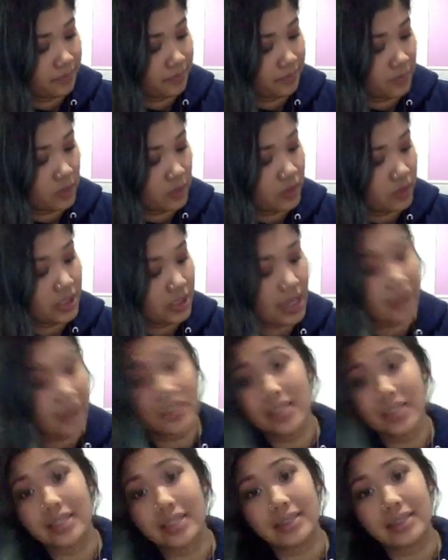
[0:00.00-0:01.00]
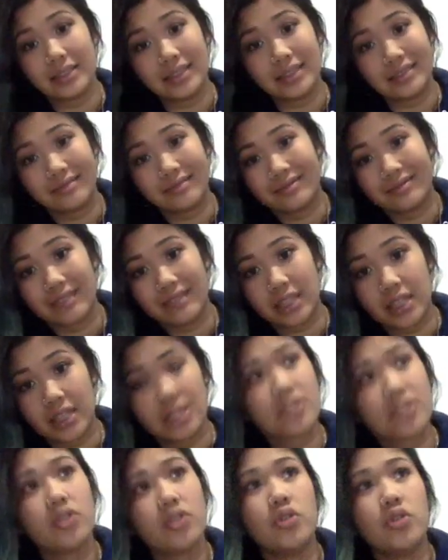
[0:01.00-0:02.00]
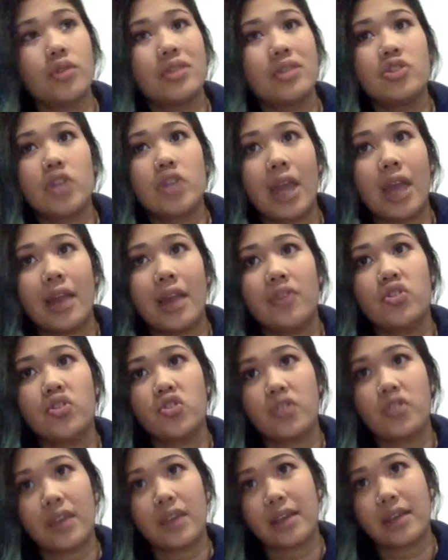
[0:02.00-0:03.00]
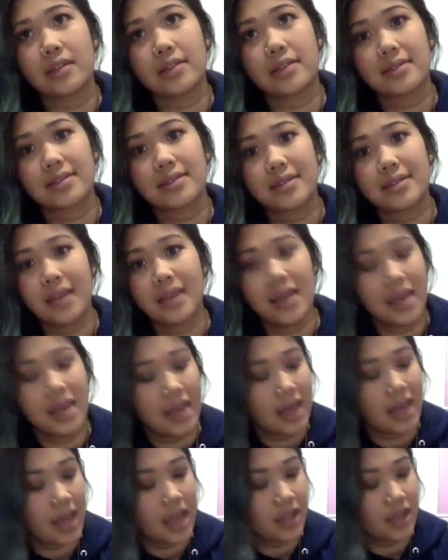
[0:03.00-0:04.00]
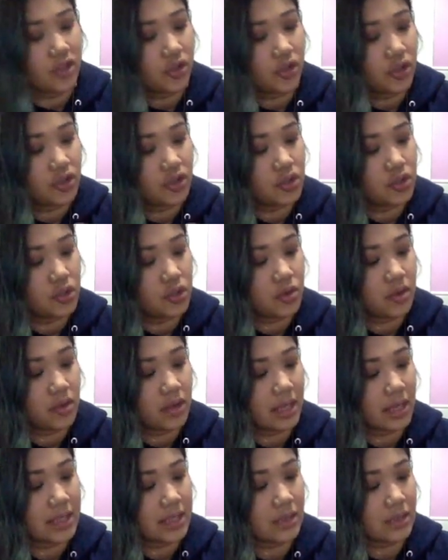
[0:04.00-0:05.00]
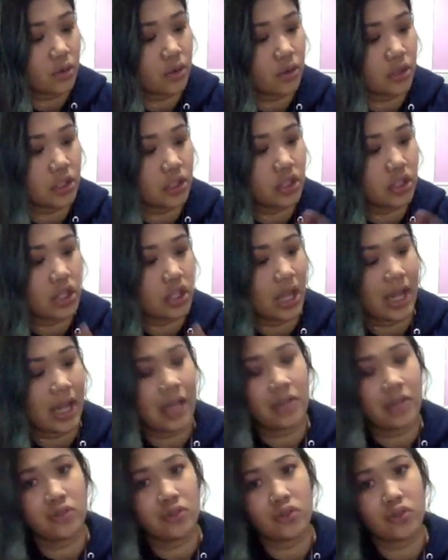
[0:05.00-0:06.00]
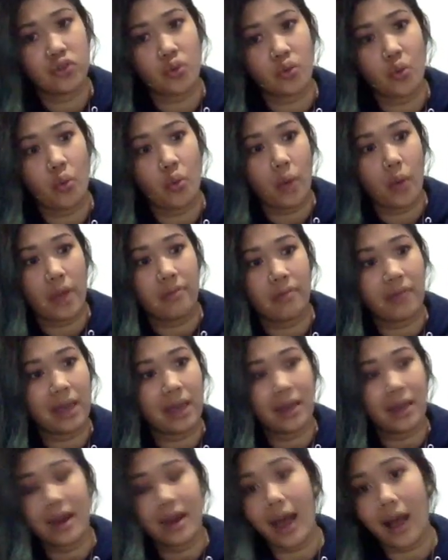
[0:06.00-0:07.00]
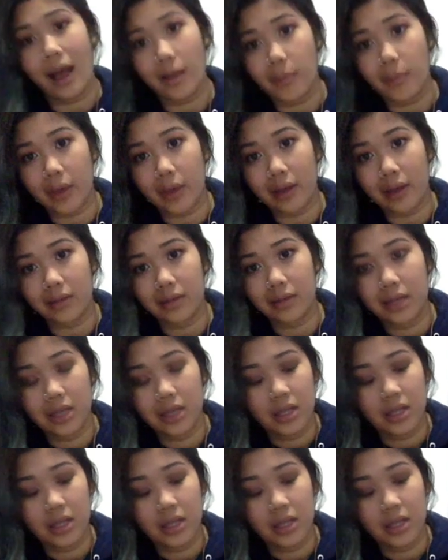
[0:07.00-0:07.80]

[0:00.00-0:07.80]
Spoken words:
You just have to, because you can change things and you can do things in order to change when they can happen.